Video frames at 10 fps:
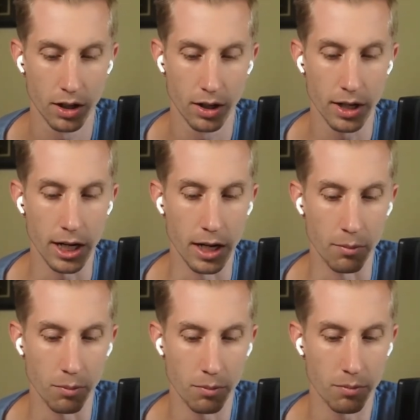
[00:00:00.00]

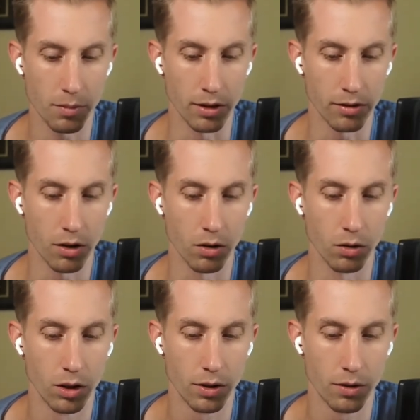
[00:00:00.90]
um, and so
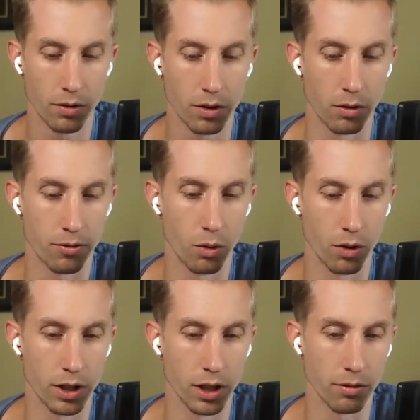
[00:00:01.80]
you know, for
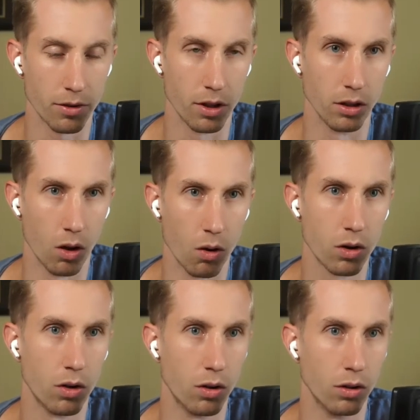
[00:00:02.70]
the for the
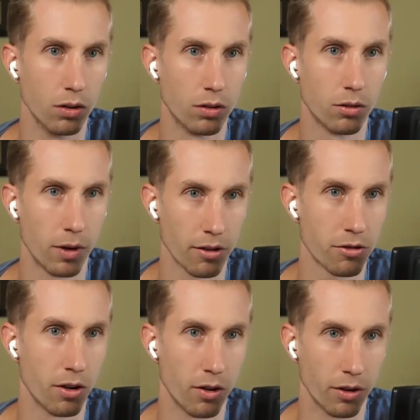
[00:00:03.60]
local
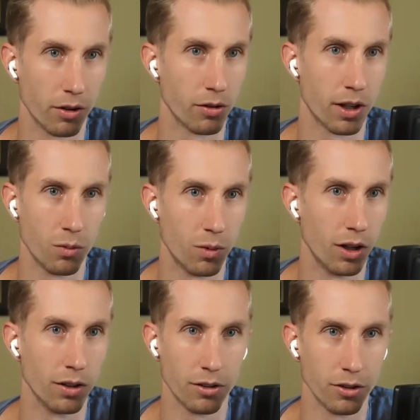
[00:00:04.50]
restaurant owner who's got
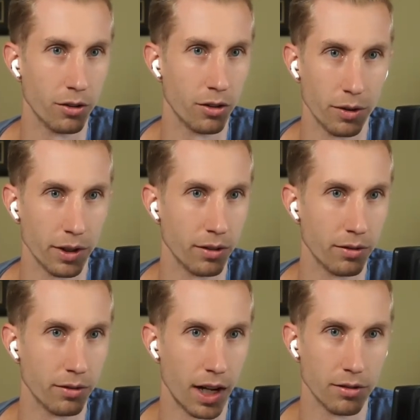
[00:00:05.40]
one, two, three,
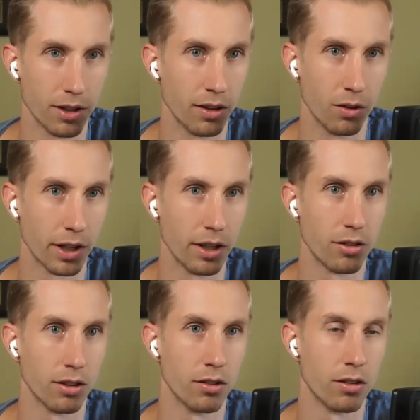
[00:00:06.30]
five, ten
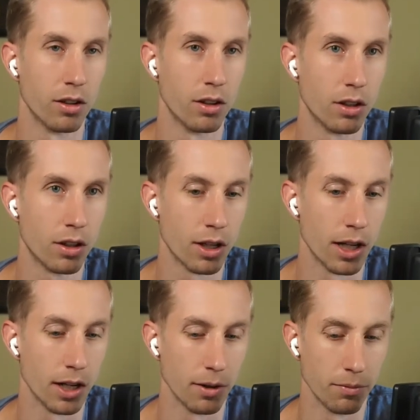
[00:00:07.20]
locations,
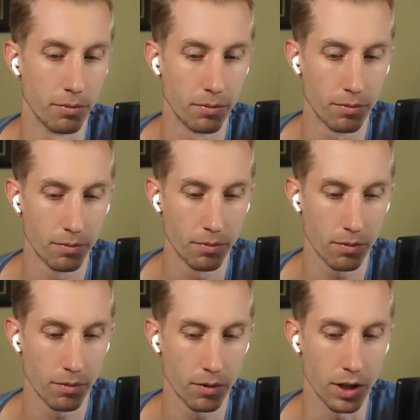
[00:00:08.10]
um,
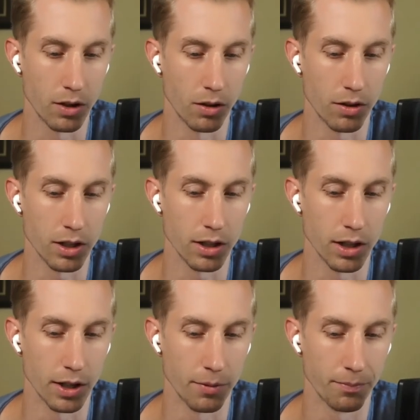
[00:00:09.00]
you know, the
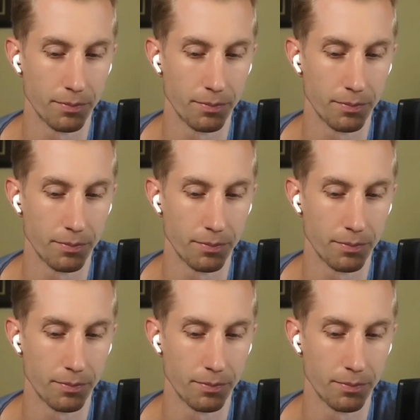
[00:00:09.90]
um,